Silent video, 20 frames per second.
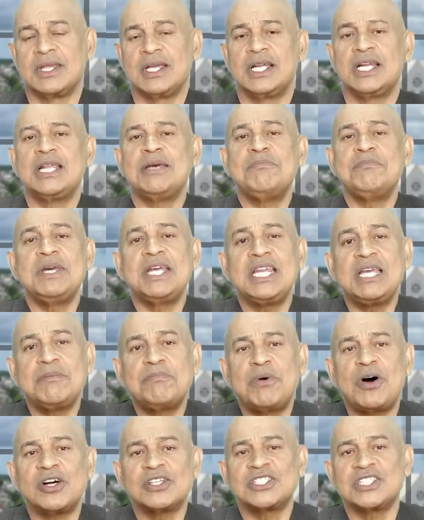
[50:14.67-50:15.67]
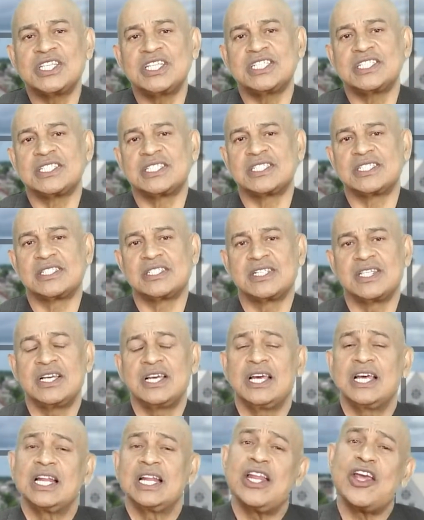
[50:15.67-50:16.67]
the minibuses,
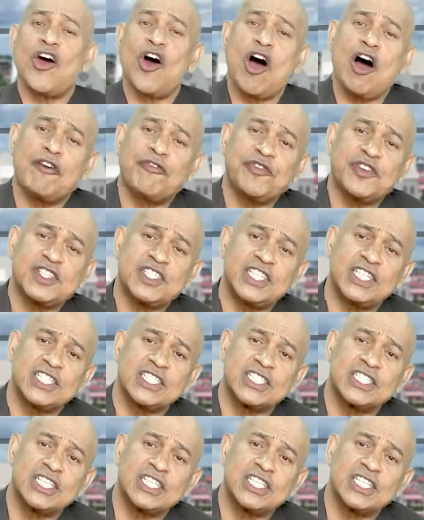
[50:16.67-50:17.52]
the offices,